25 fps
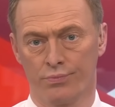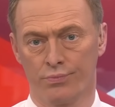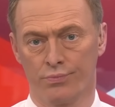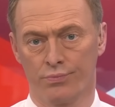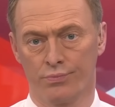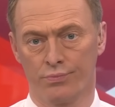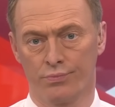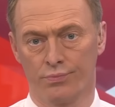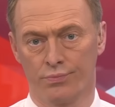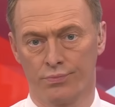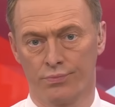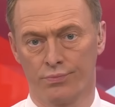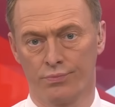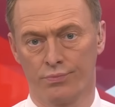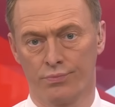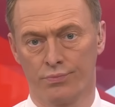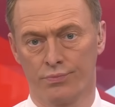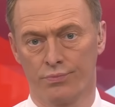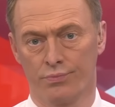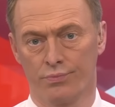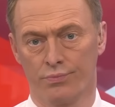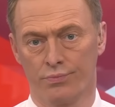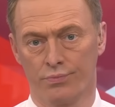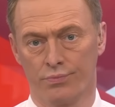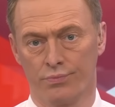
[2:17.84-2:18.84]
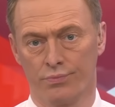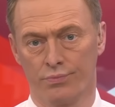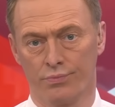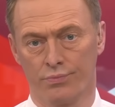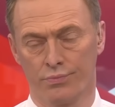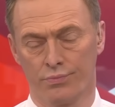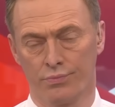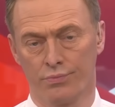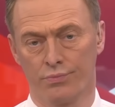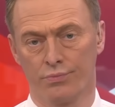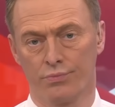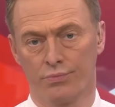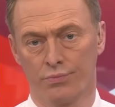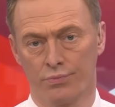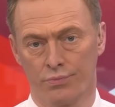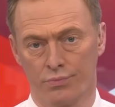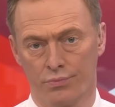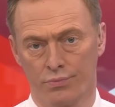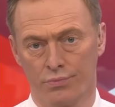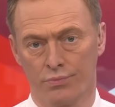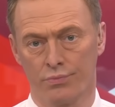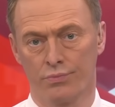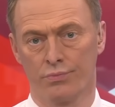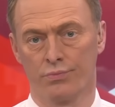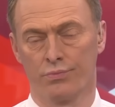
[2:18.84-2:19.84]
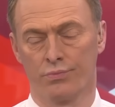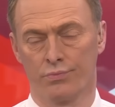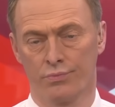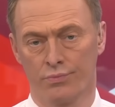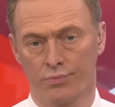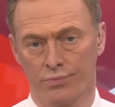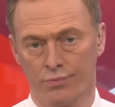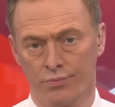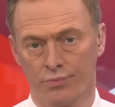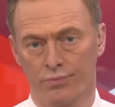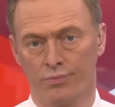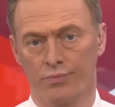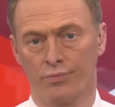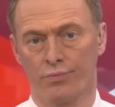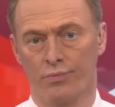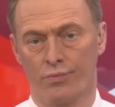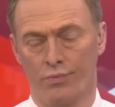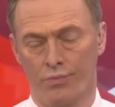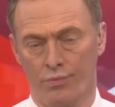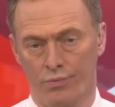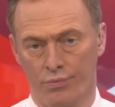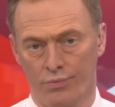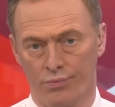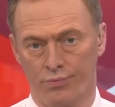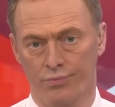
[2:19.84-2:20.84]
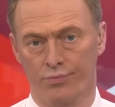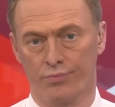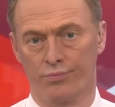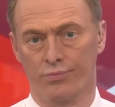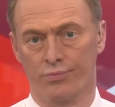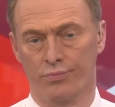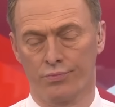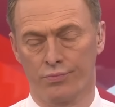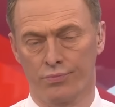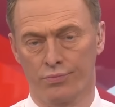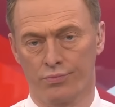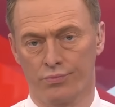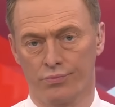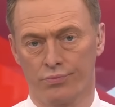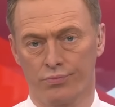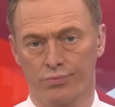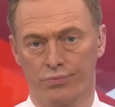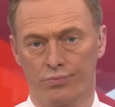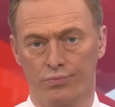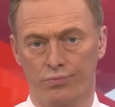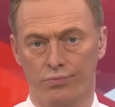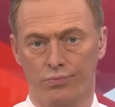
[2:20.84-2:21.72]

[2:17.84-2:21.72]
[no speech]